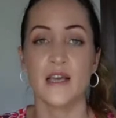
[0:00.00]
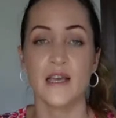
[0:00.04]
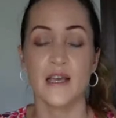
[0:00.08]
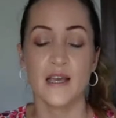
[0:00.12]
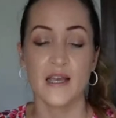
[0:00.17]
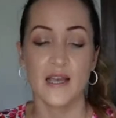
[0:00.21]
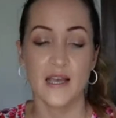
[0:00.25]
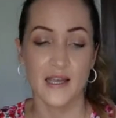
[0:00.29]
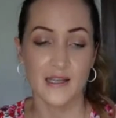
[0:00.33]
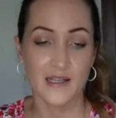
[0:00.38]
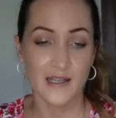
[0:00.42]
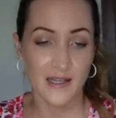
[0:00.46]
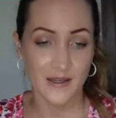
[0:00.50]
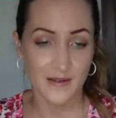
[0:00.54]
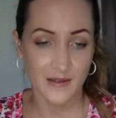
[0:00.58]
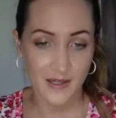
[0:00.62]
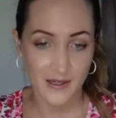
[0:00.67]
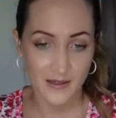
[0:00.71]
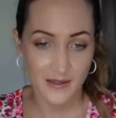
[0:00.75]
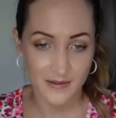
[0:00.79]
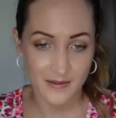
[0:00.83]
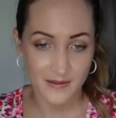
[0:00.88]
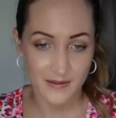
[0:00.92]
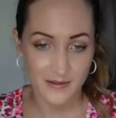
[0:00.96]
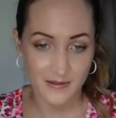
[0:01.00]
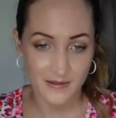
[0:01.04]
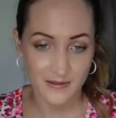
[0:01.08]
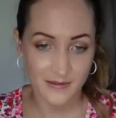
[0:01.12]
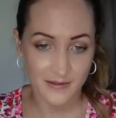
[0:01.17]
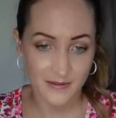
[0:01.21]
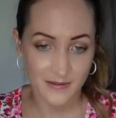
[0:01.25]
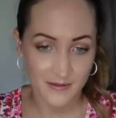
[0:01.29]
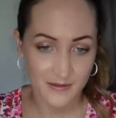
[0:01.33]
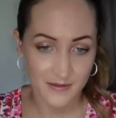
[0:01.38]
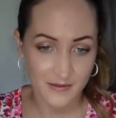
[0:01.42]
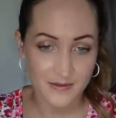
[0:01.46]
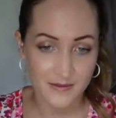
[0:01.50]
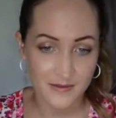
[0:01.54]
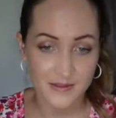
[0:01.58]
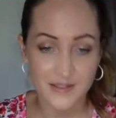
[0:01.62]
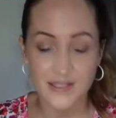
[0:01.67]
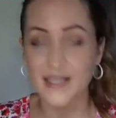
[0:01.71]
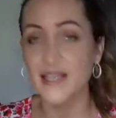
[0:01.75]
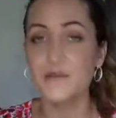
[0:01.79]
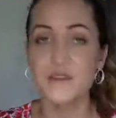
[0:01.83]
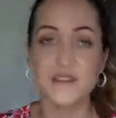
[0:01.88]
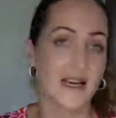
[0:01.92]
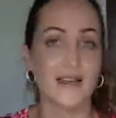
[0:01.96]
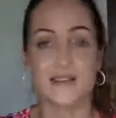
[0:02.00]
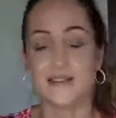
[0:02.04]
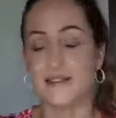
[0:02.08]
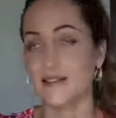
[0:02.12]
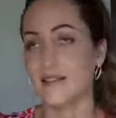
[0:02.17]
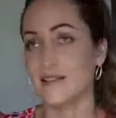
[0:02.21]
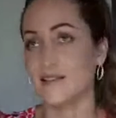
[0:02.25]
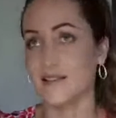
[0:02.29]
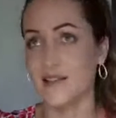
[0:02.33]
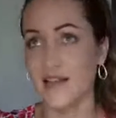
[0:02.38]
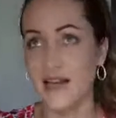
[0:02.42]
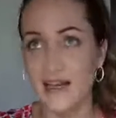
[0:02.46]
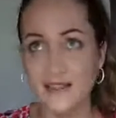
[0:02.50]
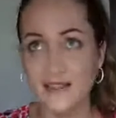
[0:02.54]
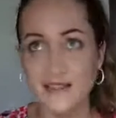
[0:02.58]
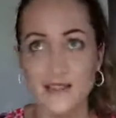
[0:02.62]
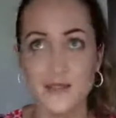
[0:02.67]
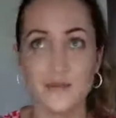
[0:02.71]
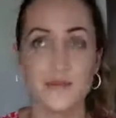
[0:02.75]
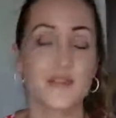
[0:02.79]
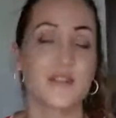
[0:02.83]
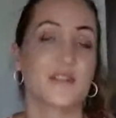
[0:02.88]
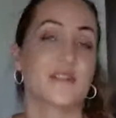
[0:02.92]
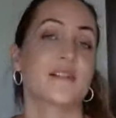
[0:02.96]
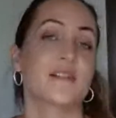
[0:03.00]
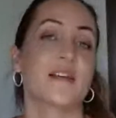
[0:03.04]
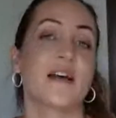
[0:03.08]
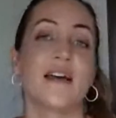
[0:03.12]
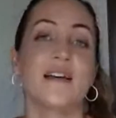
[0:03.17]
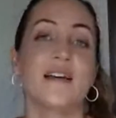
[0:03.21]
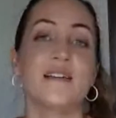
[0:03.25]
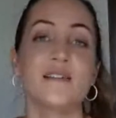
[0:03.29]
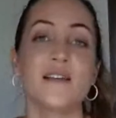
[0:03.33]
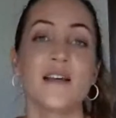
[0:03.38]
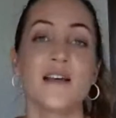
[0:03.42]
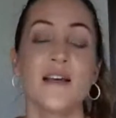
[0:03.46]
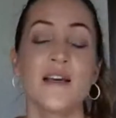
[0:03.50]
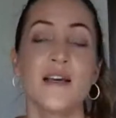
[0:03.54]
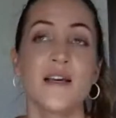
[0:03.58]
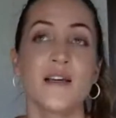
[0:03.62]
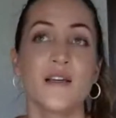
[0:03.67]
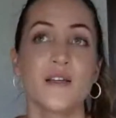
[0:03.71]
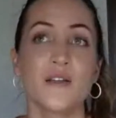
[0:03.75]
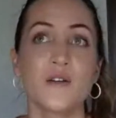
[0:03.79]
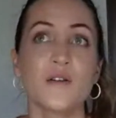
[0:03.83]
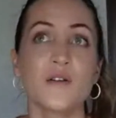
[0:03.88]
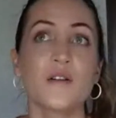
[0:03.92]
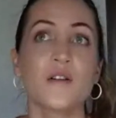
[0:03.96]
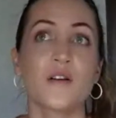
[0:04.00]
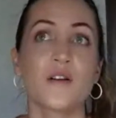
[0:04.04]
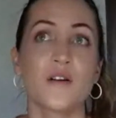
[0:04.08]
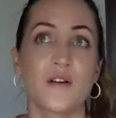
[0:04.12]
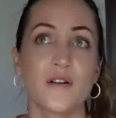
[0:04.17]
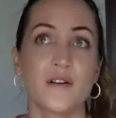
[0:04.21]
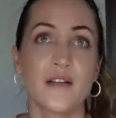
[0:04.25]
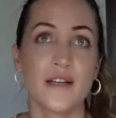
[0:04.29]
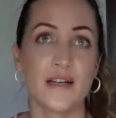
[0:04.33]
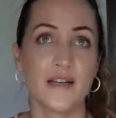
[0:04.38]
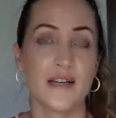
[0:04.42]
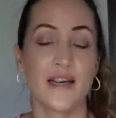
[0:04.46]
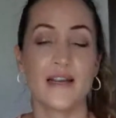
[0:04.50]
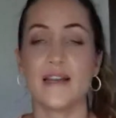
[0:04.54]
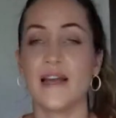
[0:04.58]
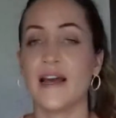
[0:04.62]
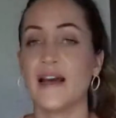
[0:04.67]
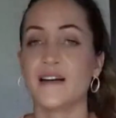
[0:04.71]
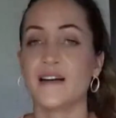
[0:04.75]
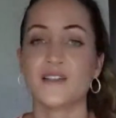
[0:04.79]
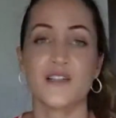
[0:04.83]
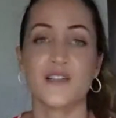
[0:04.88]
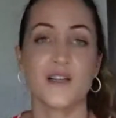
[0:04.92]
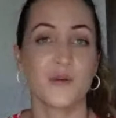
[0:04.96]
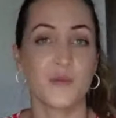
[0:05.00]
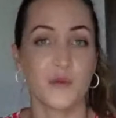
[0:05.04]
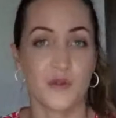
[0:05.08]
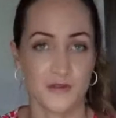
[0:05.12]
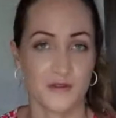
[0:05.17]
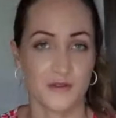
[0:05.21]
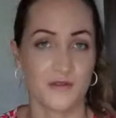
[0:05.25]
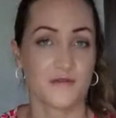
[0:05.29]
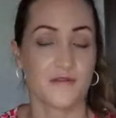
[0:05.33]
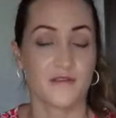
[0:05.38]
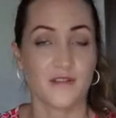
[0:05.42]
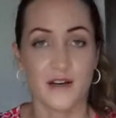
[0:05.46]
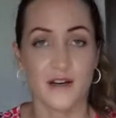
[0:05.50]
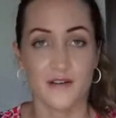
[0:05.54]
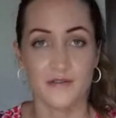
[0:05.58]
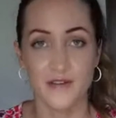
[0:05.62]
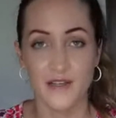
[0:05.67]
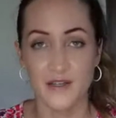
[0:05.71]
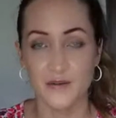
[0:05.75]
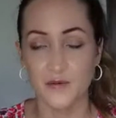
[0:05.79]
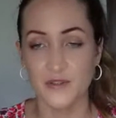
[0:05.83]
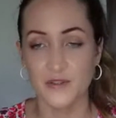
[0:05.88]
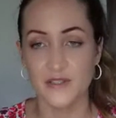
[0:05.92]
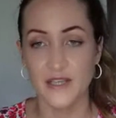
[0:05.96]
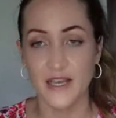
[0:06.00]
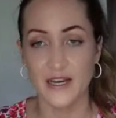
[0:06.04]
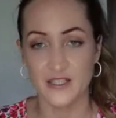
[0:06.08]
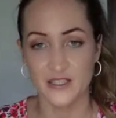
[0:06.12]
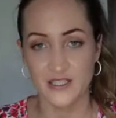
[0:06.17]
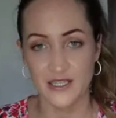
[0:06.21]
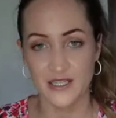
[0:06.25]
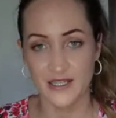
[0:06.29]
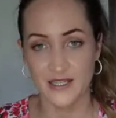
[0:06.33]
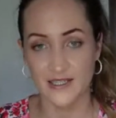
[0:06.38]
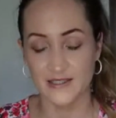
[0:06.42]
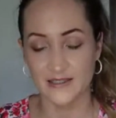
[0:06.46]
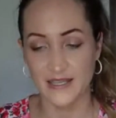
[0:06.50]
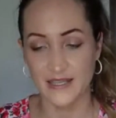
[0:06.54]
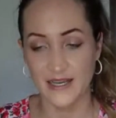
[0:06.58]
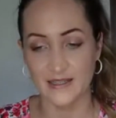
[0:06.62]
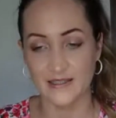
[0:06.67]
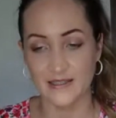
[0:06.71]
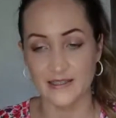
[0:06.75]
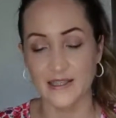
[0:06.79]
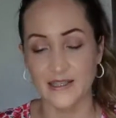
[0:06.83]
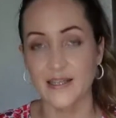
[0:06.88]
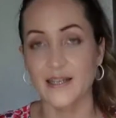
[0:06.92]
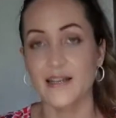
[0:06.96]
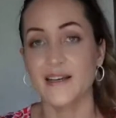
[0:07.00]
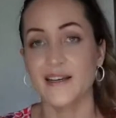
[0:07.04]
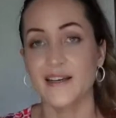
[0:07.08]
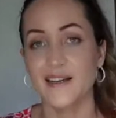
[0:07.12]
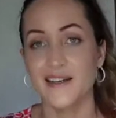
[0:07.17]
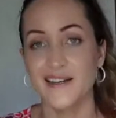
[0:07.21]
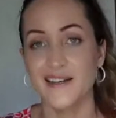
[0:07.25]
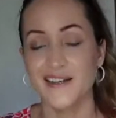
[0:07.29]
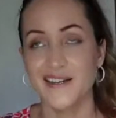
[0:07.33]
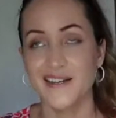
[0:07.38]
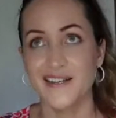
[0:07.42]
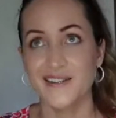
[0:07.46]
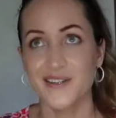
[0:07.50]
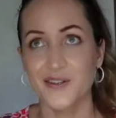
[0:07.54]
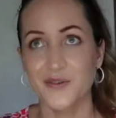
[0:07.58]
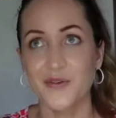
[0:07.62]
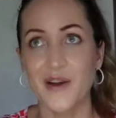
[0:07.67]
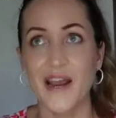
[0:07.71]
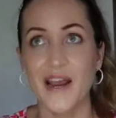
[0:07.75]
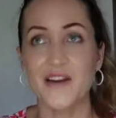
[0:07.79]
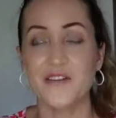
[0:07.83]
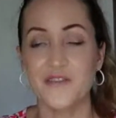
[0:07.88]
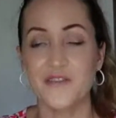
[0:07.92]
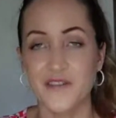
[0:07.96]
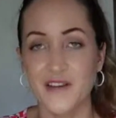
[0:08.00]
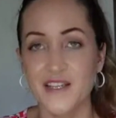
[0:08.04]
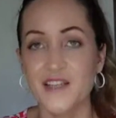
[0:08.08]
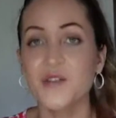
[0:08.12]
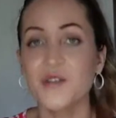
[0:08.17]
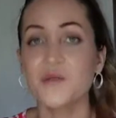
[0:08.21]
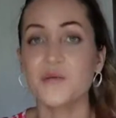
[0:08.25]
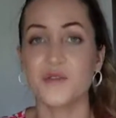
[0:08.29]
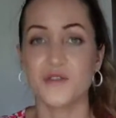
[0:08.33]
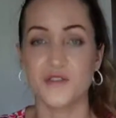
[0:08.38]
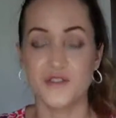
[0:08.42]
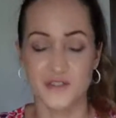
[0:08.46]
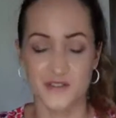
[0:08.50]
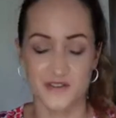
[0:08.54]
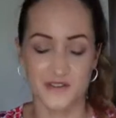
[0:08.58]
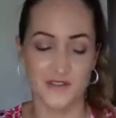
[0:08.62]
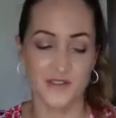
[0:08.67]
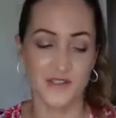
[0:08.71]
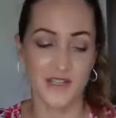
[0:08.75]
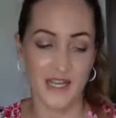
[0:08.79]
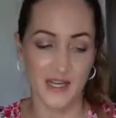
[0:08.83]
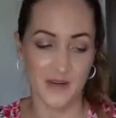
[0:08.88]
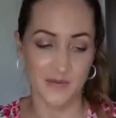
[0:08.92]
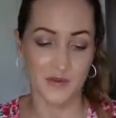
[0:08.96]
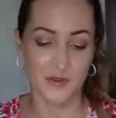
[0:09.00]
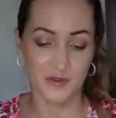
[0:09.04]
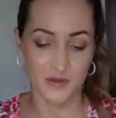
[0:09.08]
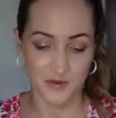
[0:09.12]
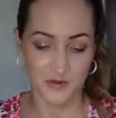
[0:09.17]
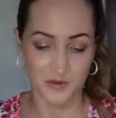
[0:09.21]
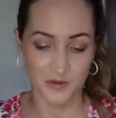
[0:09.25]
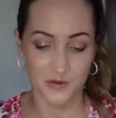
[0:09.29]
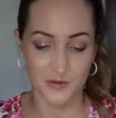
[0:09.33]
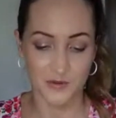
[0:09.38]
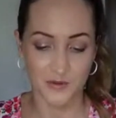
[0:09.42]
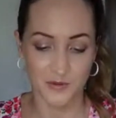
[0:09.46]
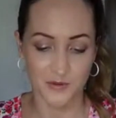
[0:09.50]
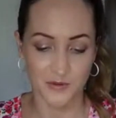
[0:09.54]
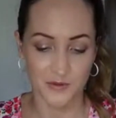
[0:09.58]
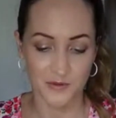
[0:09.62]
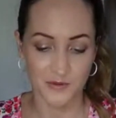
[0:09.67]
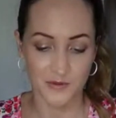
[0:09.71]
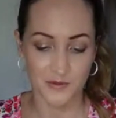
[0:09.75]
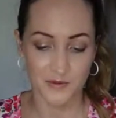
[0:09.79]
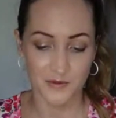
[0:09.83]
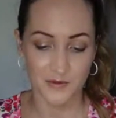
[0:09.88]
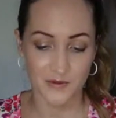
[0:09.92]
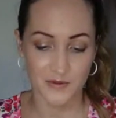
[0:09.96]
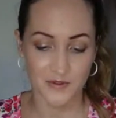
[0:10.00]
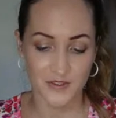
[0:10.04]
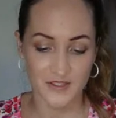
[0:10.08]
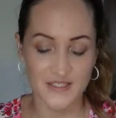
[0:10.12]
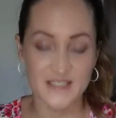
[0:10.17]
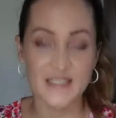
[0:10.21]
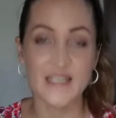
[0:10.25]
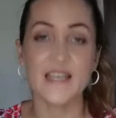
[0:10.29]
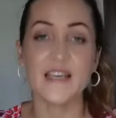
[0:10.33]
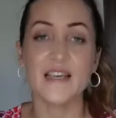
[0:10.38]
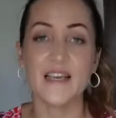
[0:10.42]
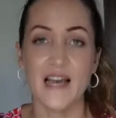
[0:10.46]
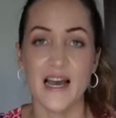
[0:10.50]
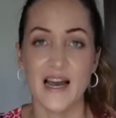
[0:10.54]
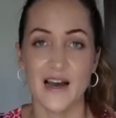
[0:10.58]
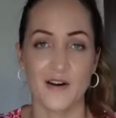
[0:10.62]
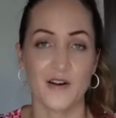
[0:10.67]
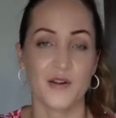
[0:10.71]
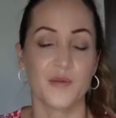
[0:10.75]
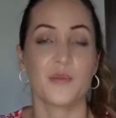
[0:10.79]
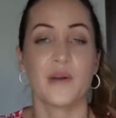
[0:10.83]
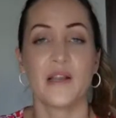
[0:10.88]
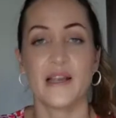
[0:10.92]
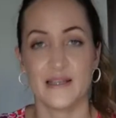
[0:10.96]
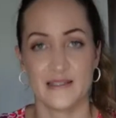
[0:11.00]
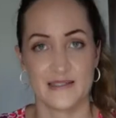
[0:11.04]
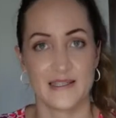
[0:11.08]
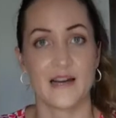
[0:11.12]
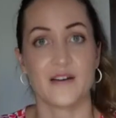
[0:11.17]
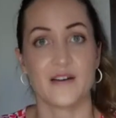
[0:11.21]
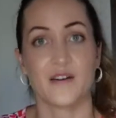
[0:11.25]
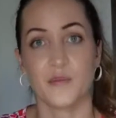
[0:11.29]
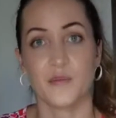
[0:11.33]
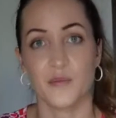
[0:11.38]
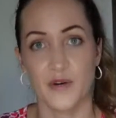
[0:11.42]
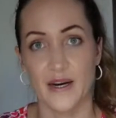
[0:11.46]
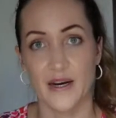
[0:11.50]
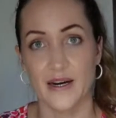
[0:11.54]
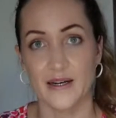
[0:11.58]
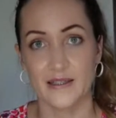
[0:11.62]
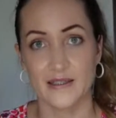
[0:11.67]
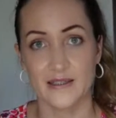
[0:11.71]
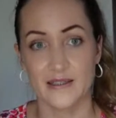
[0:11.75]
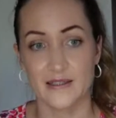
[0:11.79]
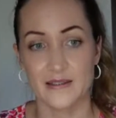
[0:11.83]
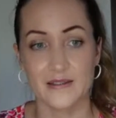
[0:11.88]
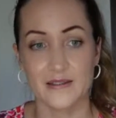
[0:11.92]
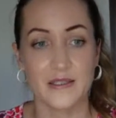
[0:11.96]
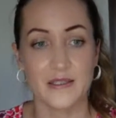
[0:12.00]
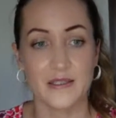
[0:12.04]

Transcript: and team size and customer size, you'll learn that it actually wasn't fluff. It was actually exactly the right thing. You were just not able to see how it plays out in practice.